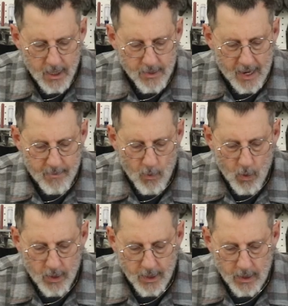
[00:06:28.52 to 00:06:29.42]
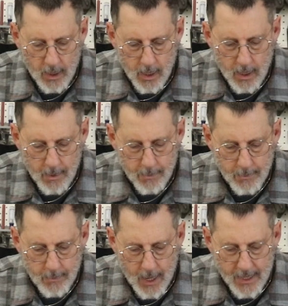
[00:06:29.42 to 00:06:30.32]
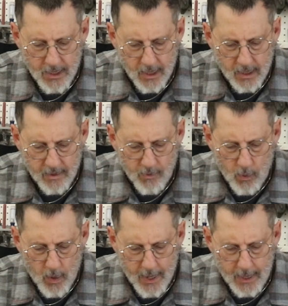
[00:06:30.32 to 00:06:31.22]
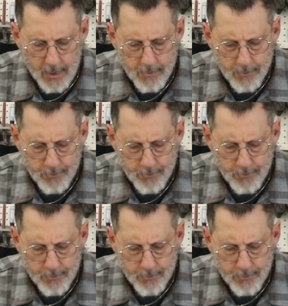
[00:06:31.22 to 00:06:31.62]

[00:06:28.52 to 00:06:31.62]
Dave Morgan, um, I did a giveaway